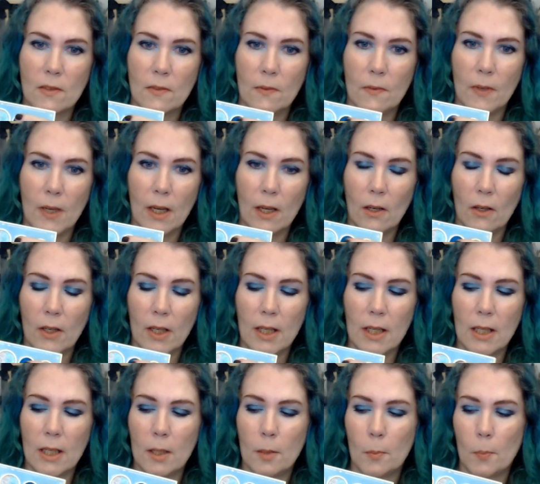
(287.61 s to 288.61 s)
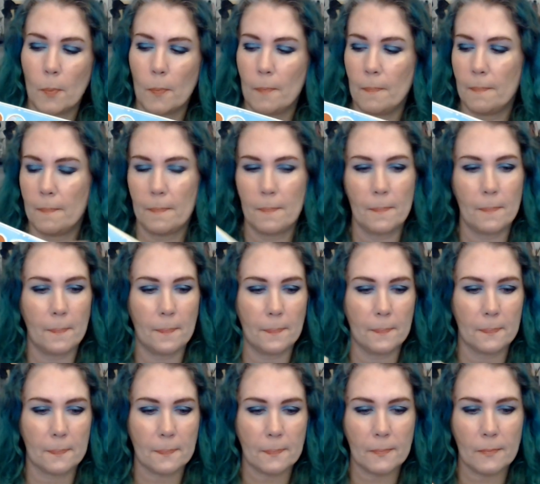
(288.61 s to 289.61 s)
very
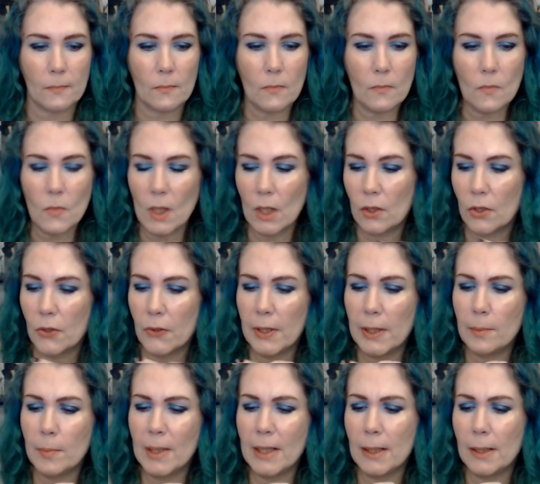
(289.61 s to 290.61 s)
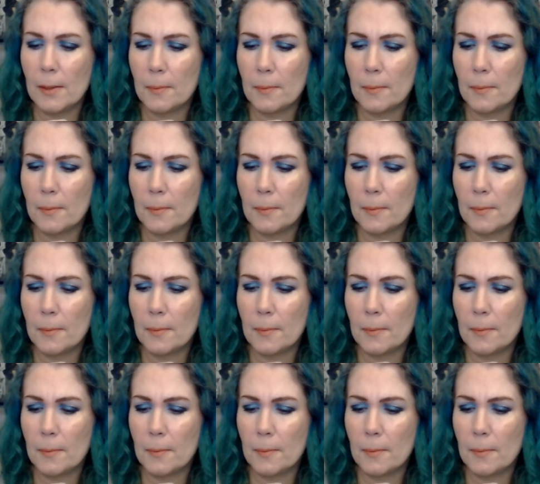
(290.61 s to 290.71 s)
creamy,